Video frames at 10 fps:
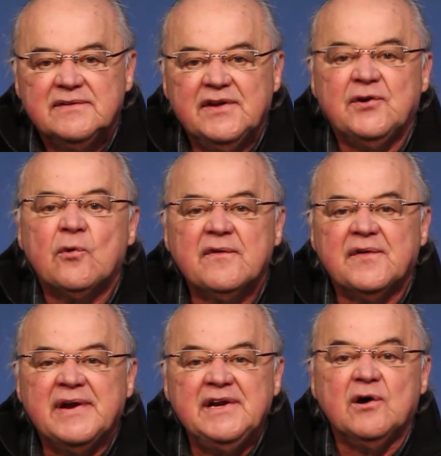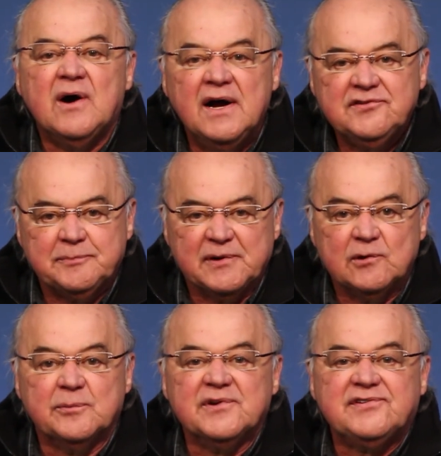The Northern Inyo
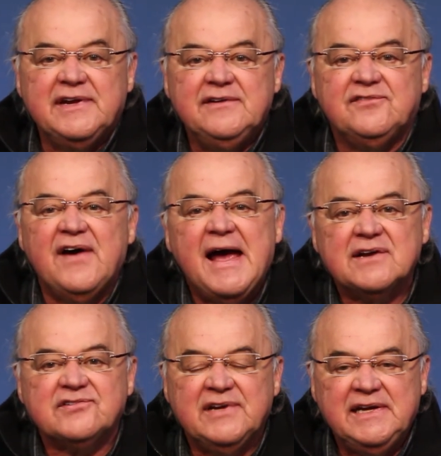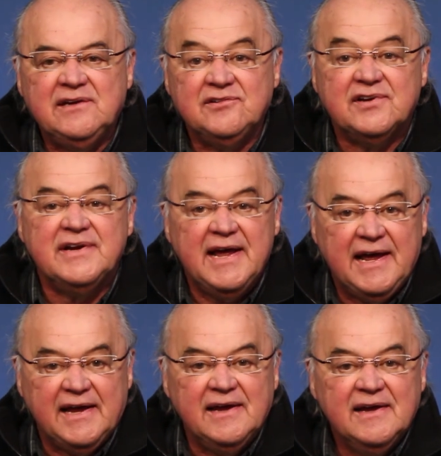Hospital received vaccine
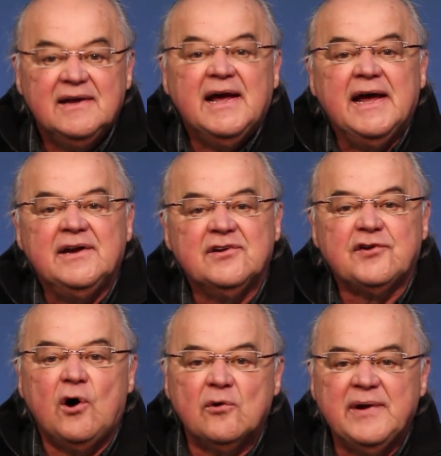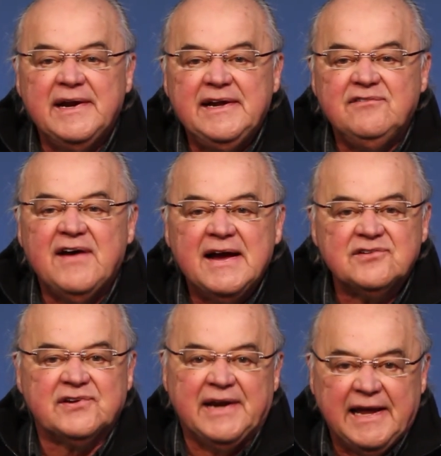today and is already
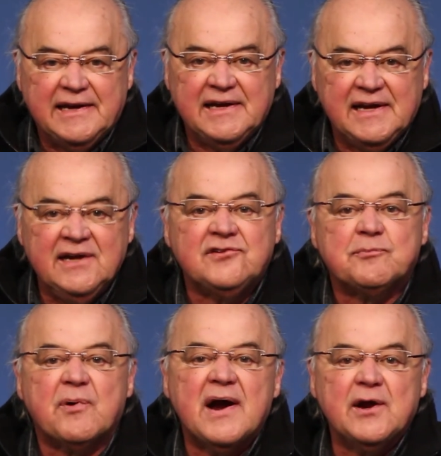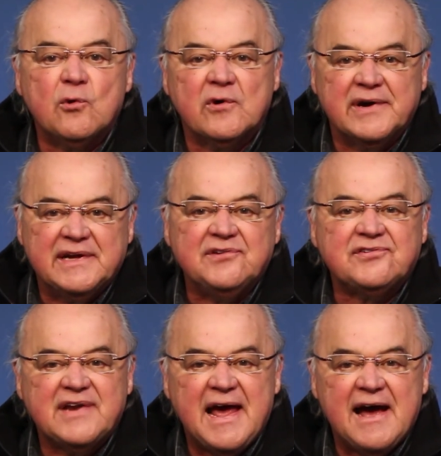vaccinating its priority
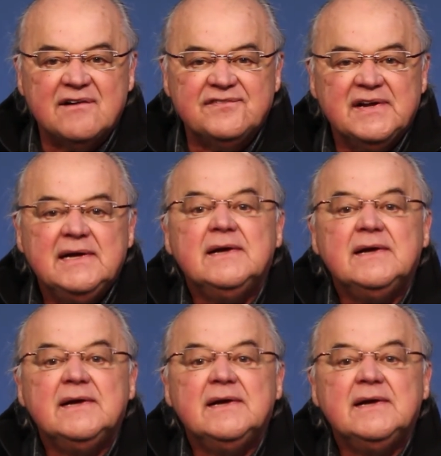staff.